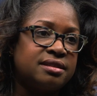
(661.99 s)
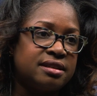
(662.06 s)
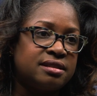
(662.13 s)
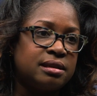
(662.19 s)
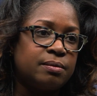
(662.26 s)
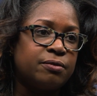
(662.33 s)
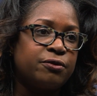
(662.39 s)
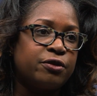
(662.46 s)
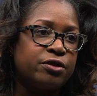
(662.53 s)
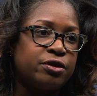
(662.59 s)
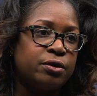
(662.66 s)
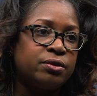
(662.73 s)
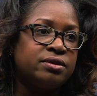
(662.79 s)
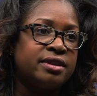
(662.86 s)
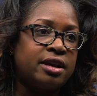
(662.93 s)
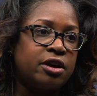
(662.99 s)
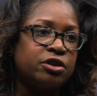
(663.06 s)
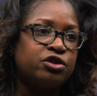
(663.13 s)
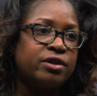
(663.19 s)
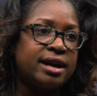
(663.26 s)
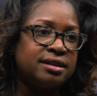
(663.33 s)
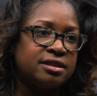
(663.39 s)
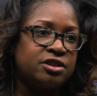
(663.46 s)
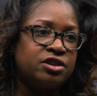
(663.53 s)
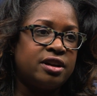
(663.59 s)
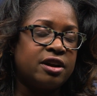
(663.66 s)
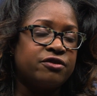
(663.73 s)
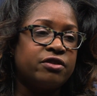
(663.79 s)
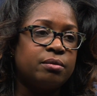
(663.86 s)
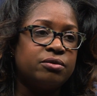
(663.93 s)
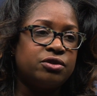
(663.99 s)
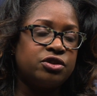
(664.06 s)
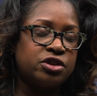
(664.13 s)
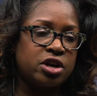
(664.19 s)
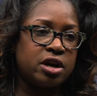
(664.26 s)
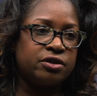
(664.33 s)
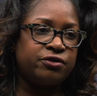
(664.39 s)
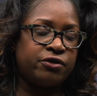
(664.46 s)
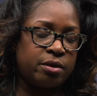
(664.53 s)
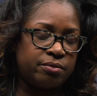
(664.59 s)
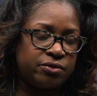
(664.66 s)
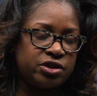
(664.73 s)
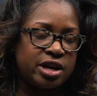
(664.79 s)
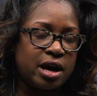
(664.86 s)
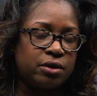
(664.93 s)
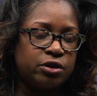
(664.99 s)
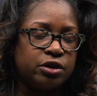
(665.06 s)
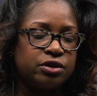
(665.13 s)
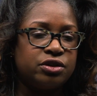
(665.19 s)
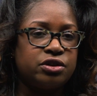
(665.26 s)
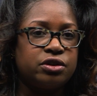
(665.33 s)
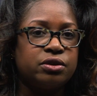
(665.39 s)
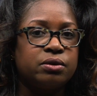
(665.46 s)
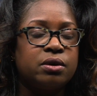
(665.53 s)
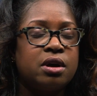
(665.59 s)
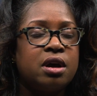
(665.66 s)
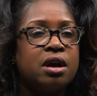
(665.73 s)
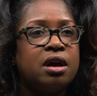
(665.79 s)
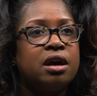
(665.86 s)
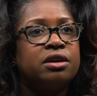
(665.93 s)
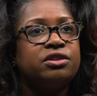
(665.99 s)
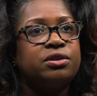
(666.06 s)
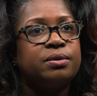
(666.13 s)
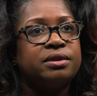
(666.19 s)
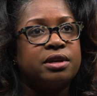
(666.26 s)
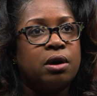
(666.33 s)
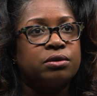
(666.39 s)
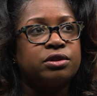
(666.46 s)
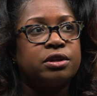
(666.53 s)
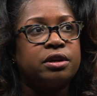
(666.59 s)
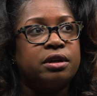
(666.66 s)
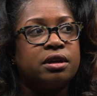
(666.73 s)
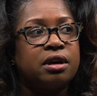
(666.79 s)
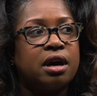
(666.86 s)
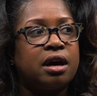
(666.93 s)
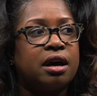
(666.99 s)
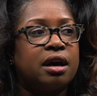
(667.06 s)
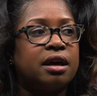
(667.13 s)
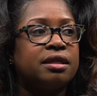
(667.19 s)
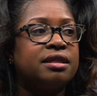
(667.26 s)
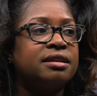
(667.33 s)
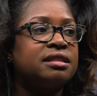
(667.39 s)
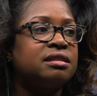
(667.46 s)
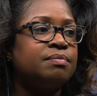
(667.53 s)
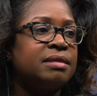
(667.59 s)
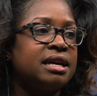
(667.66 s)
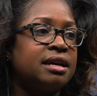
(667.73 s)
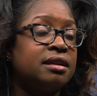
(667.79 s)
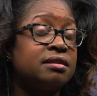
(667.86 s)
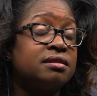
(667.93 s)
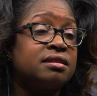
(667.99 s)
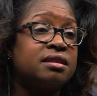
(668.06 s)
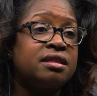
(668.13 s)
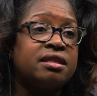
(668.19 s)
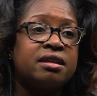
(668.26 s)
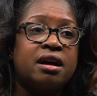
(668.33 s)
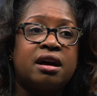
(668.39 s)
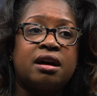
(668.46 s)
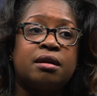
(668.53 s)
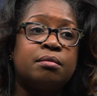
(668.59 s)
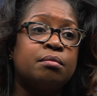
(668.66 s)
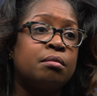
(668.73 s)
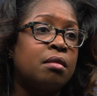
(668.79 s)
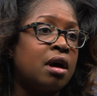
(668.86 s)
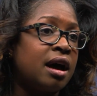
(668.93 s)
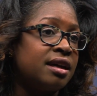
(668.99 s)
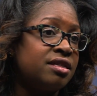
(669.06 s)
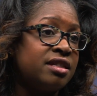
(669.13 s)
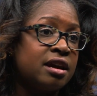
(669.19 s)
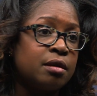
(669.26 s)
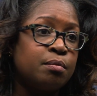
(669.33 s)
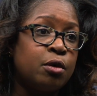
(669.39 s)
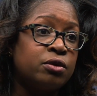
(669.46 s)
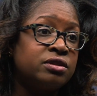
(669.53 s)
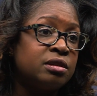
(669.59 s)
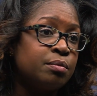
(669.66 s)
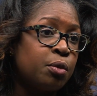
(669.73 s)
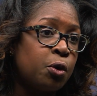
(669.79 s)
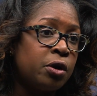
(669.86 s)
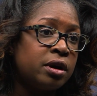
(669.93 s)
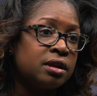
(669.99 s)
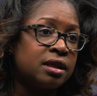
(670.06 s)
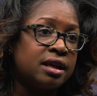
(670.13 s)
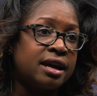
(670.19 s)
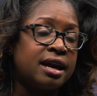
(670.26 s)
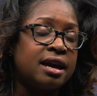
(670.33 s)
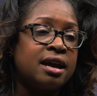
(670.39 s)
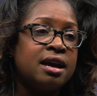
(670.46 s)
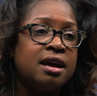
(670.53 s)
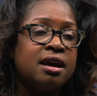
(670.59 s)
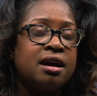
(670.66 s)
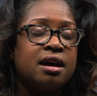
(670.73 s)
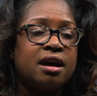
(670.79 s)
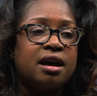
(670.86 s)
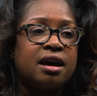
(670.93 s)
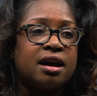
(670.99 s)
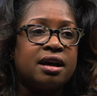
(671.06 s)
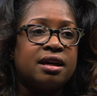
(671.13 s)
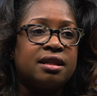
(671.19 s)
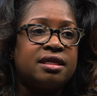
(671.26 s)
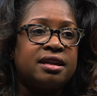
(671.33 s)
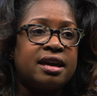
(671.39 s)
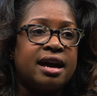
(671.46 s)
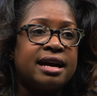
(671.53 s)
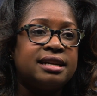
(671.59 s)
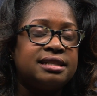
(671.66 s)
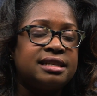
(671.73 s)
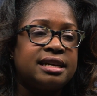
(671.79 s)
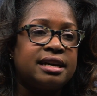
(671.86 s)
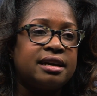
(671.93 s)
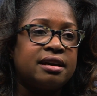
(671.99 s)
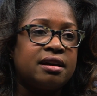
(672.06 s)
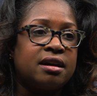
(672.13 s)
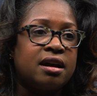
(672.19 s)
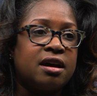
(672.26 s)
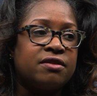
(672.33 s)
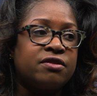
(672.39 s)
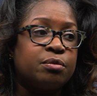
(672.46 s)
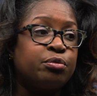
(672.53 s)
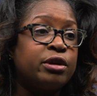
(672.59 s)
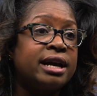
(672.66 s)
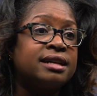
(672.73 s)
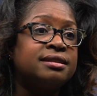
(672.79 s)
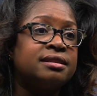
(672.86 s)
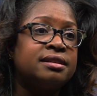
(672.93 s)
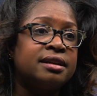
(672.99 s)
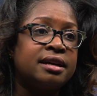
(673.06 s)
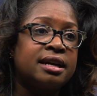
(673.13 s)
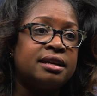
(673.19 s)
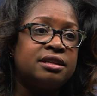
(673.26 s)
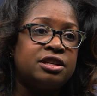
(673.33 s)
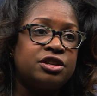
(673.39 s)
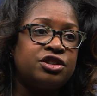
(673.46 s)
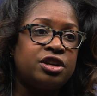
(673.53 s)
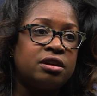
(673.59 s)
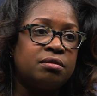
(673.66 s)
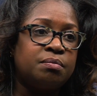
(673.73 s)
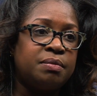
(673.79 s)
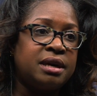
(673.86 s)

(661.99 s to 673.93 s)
system for those that are transitioning from childhood to adulthood. This means, I think most importantly, the idea of a pre-existing condition